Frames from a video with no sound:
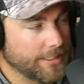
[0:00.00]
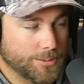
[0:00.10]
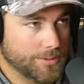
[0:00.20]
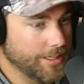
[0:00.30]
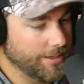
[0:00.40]

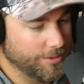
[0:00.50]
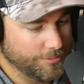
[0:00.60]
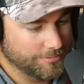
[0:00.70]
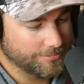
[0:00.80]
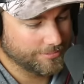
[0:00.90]
That's what they
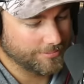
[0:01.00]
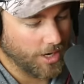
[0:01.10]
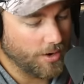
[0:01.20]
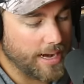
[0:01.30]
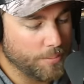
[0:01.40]
do.
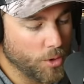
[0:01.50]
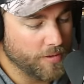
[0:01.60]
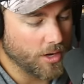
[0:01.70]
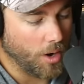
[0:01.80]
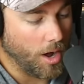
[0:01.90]
All right,
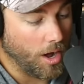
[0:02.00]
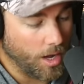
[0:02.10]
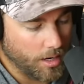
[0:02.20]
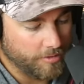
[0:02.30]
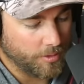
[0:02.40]
moving
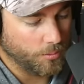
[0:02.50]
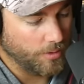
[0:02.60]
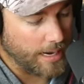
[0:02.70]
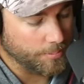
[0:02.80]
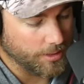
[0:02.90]
on from
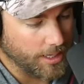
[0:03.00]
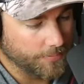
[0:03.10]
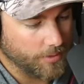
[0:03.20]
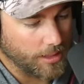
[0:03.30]
Rapala.